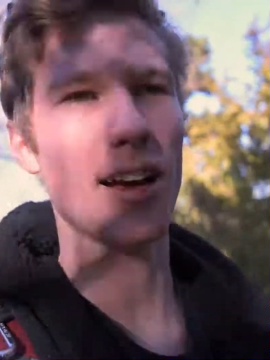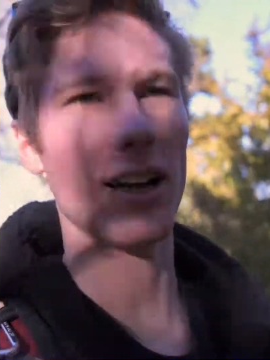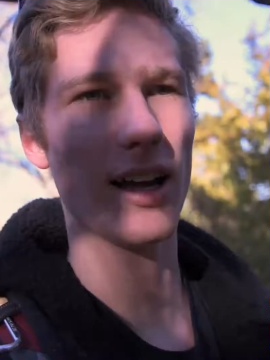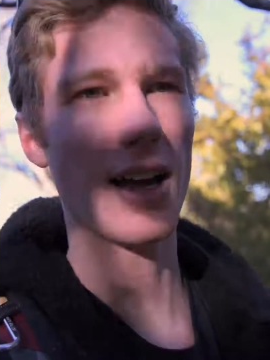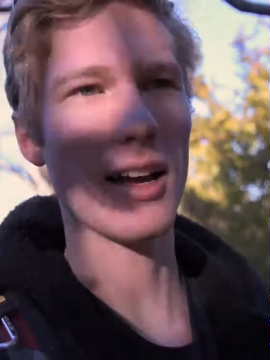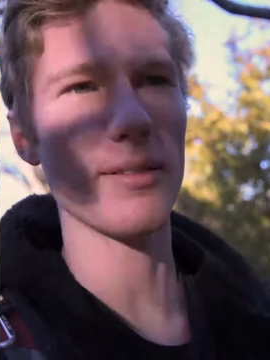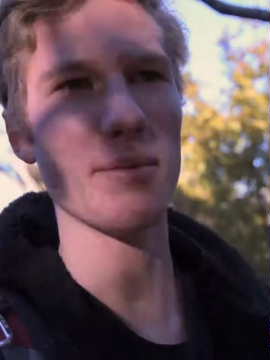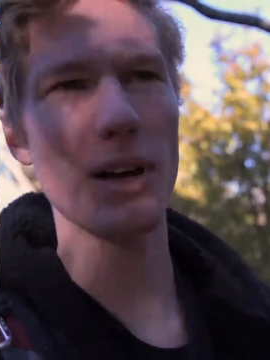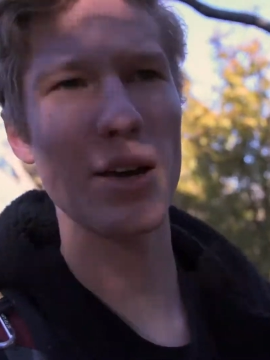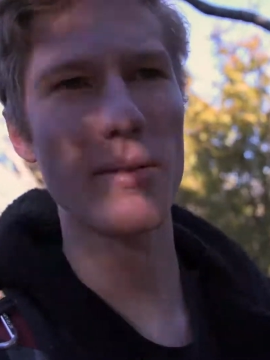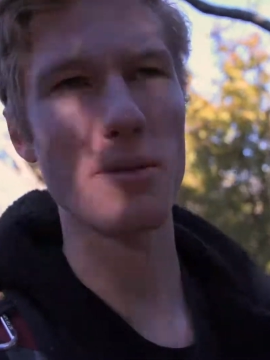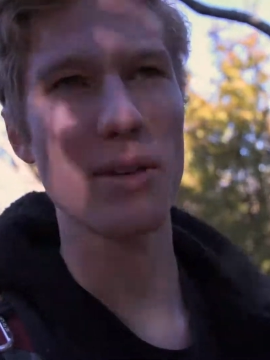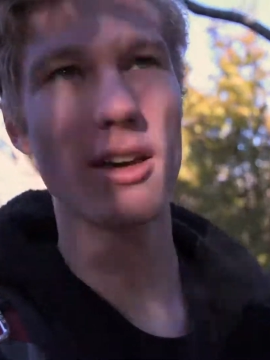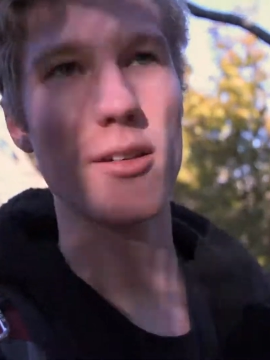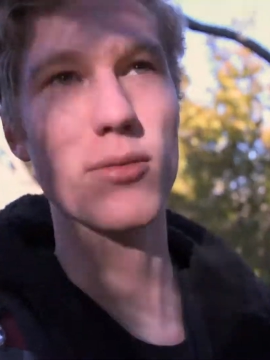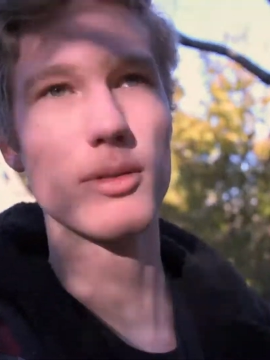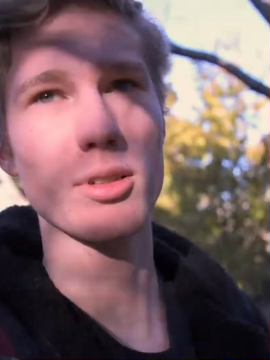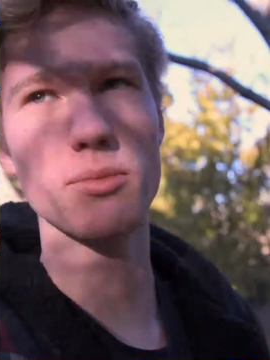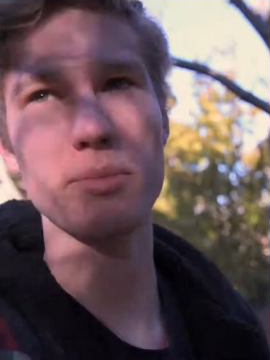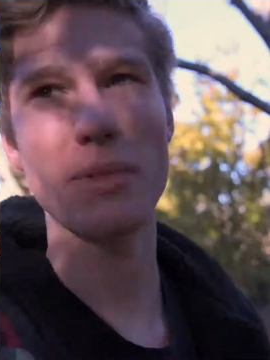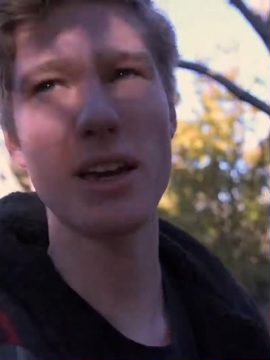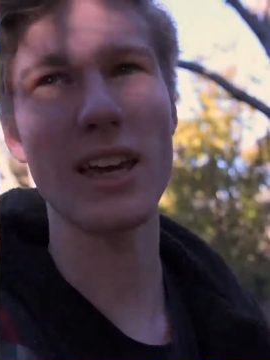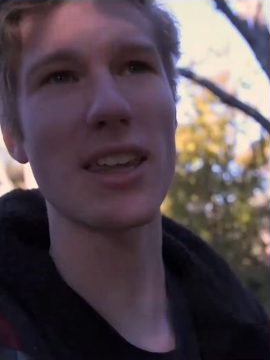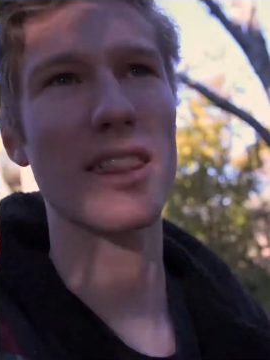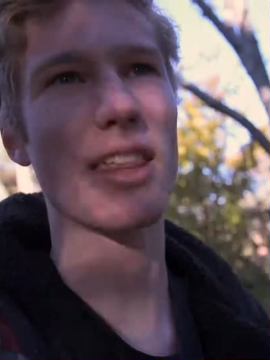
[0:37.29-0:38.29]
I might be able
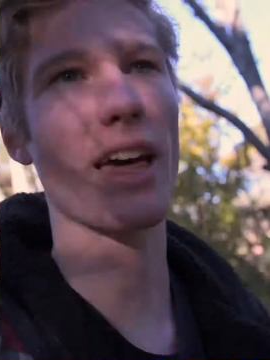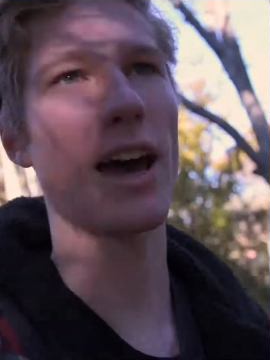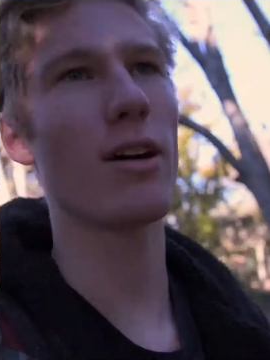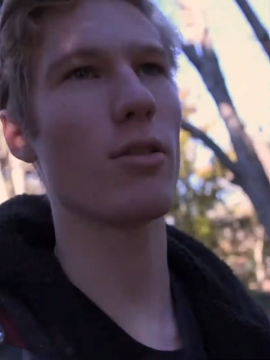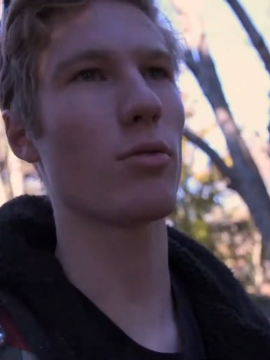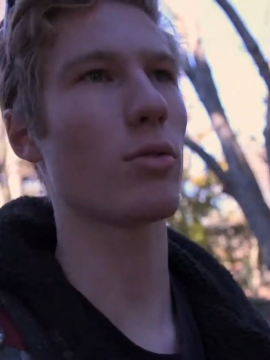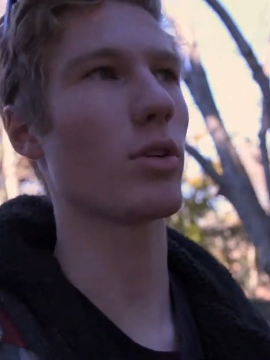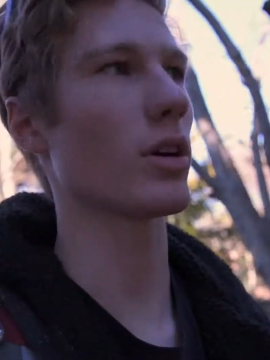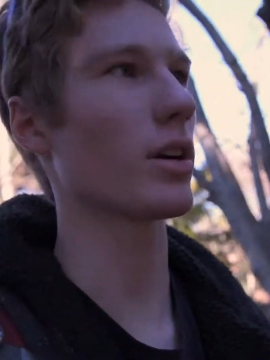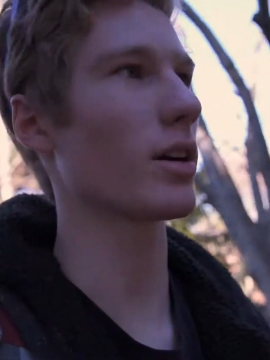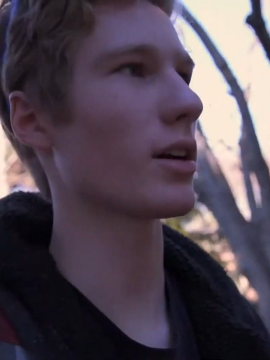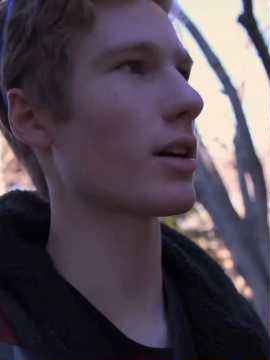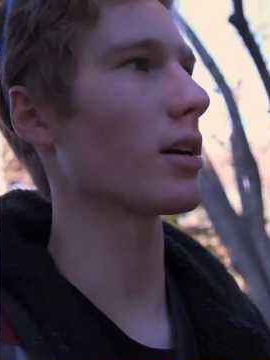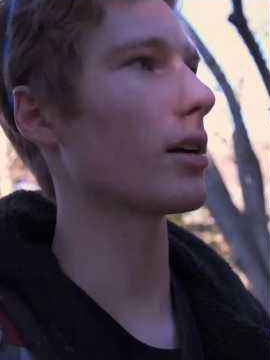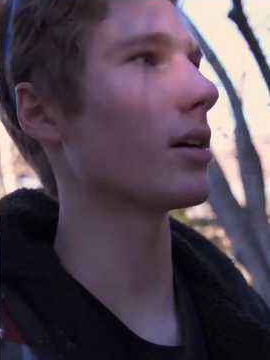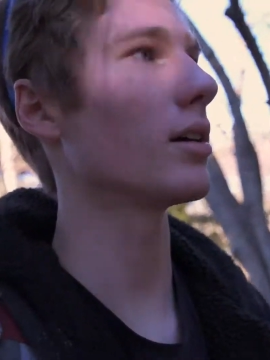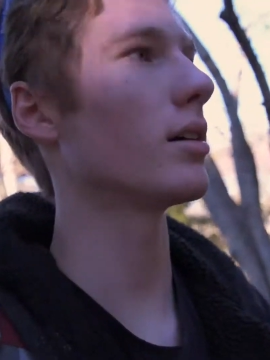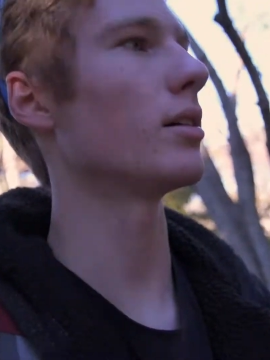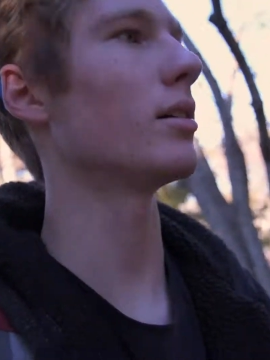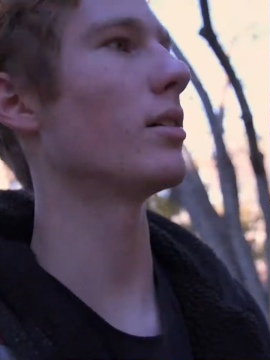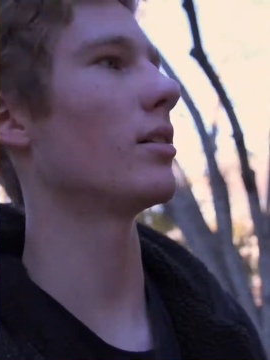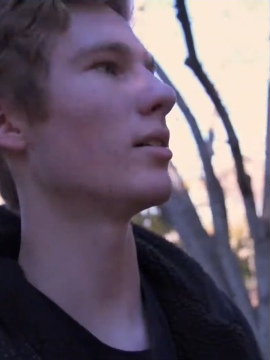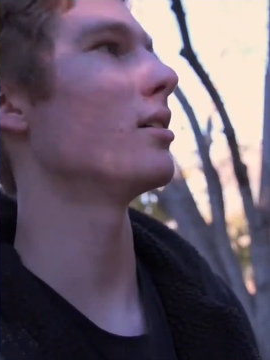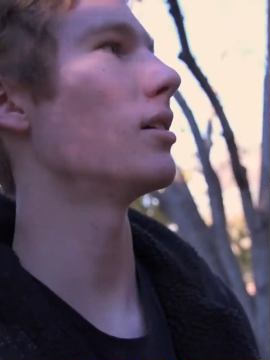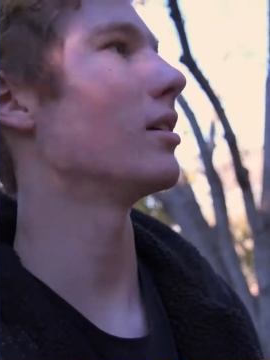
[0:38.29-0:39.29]
to make that work.
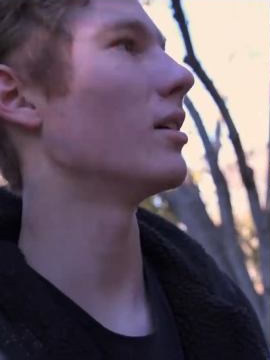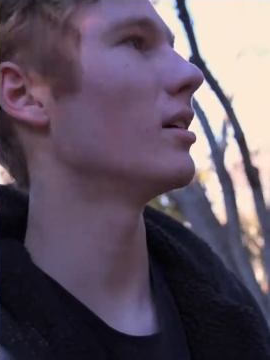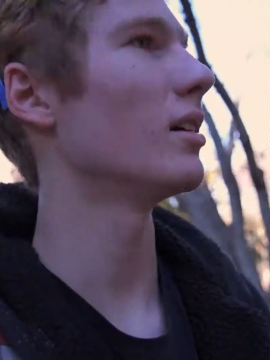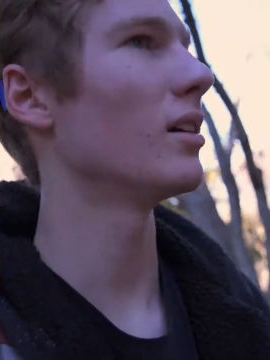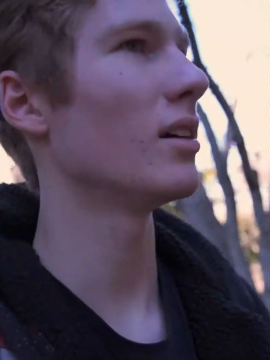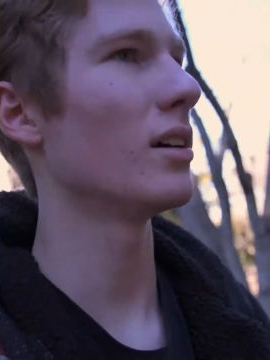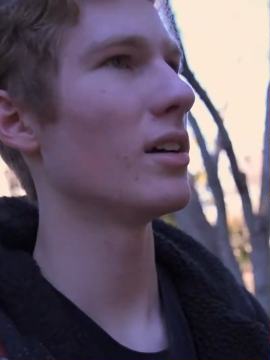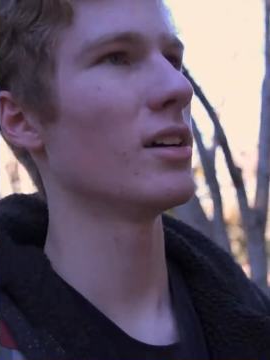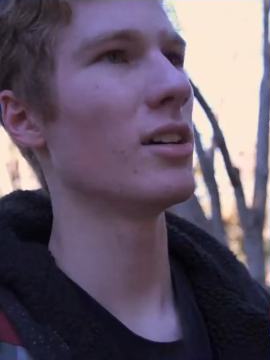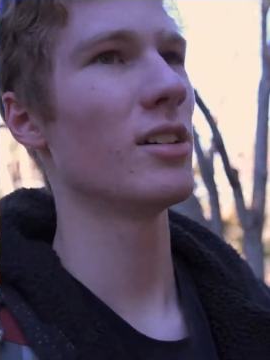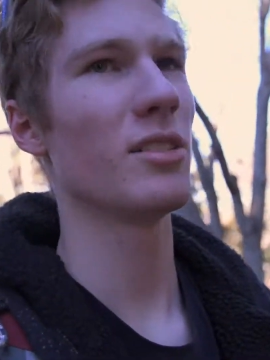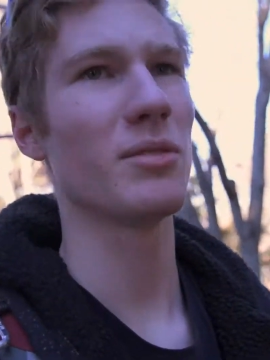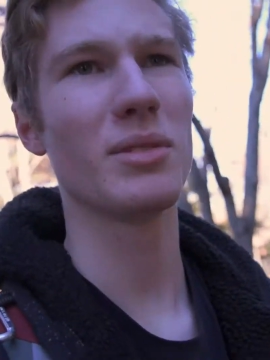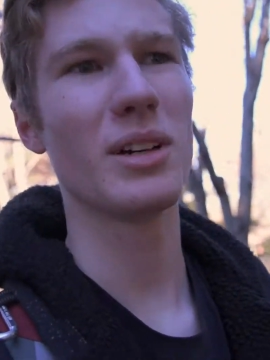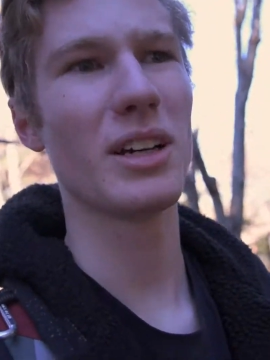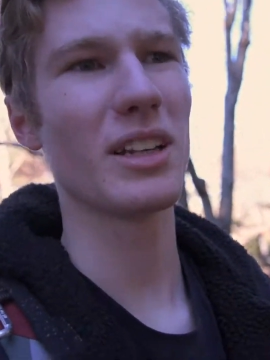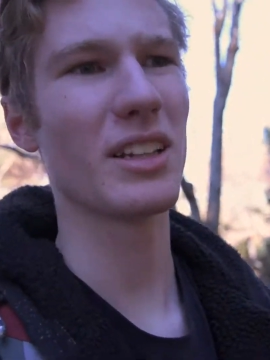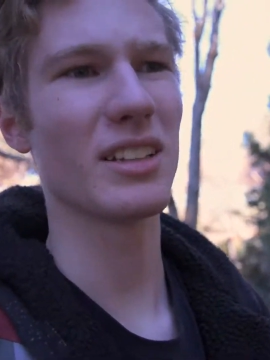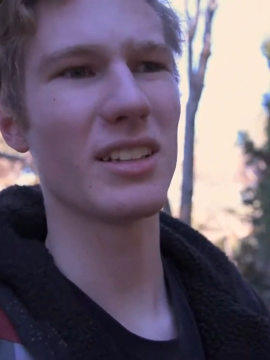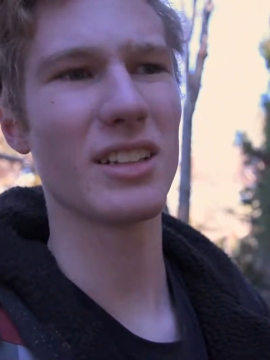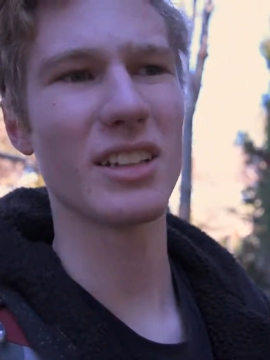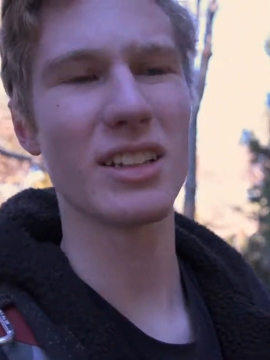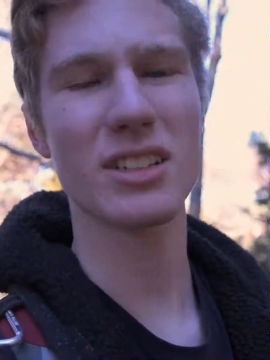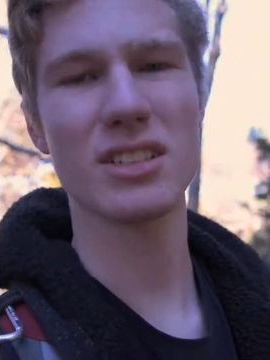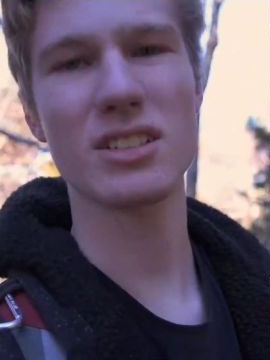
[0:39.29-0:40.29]

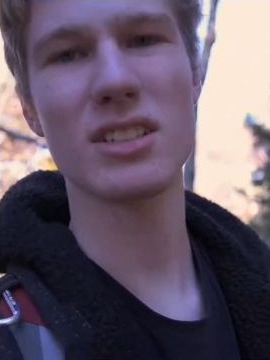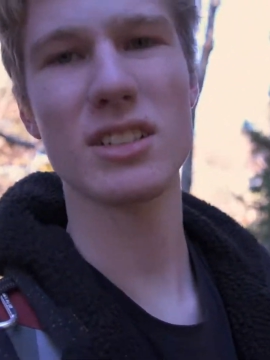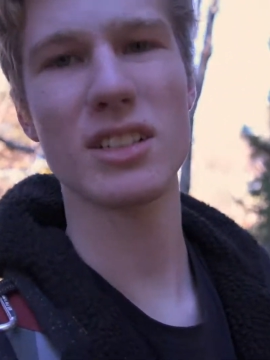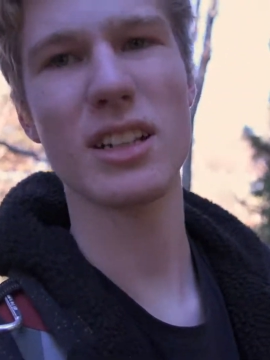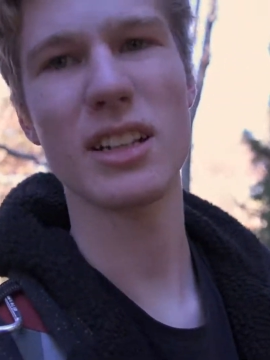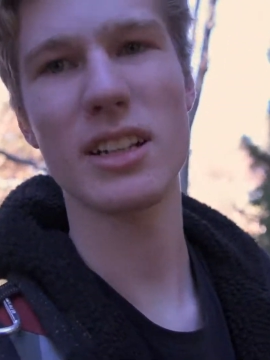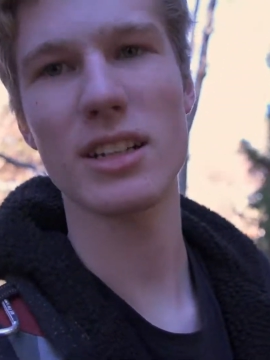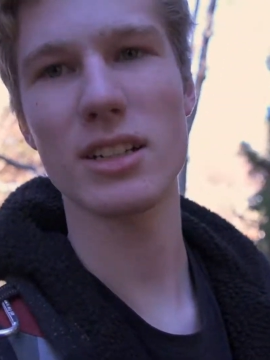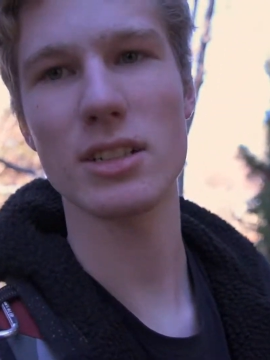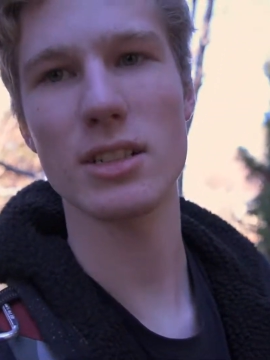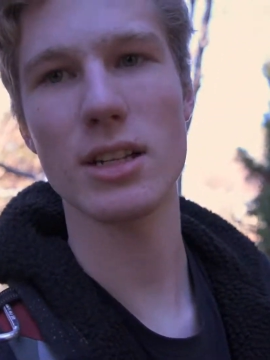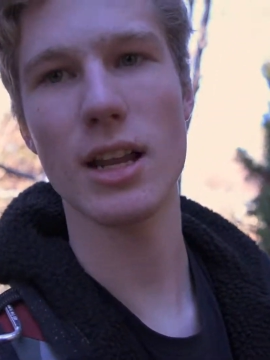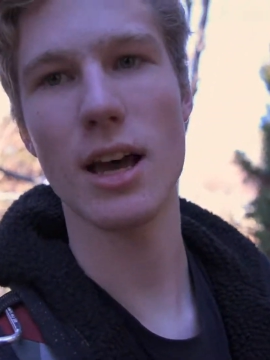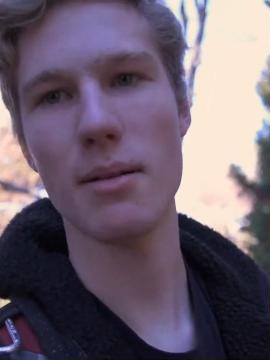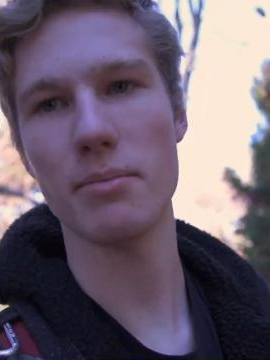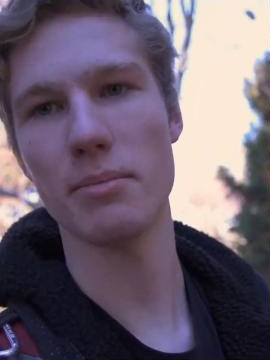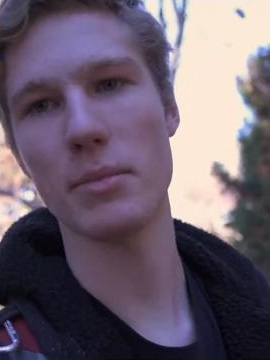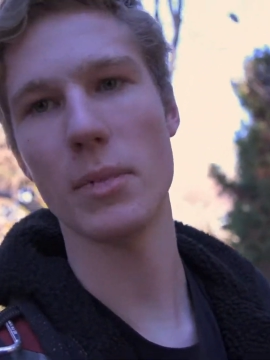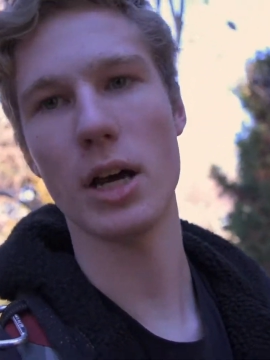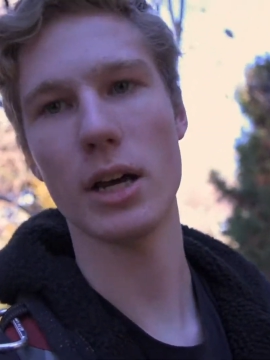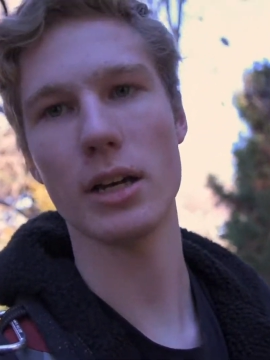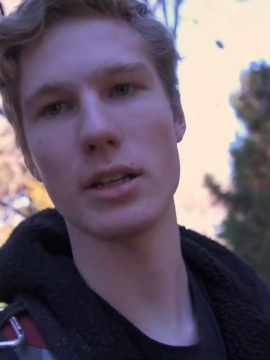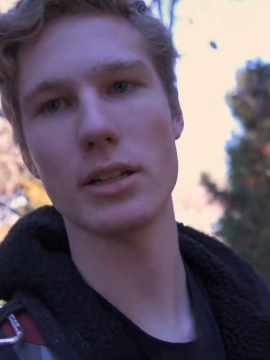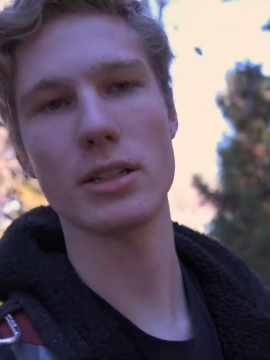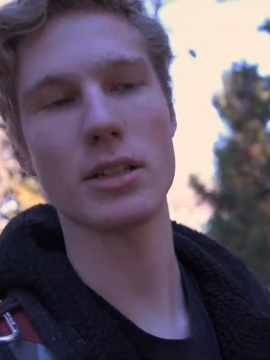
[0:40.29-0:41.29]
But there's not
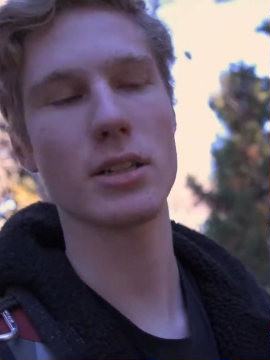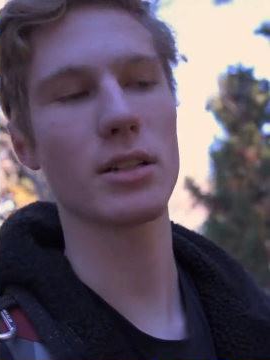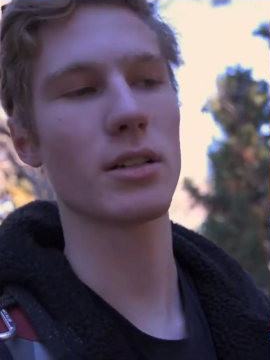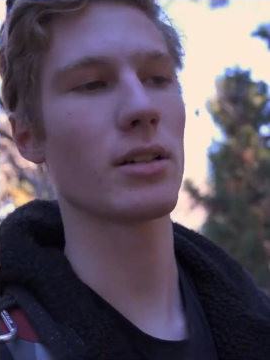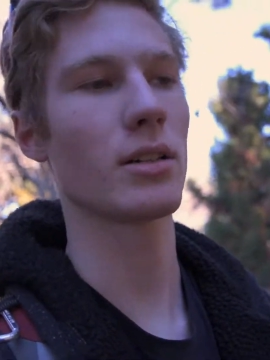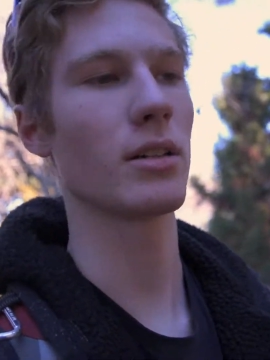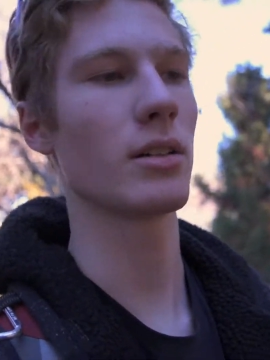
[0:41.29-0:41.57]
much.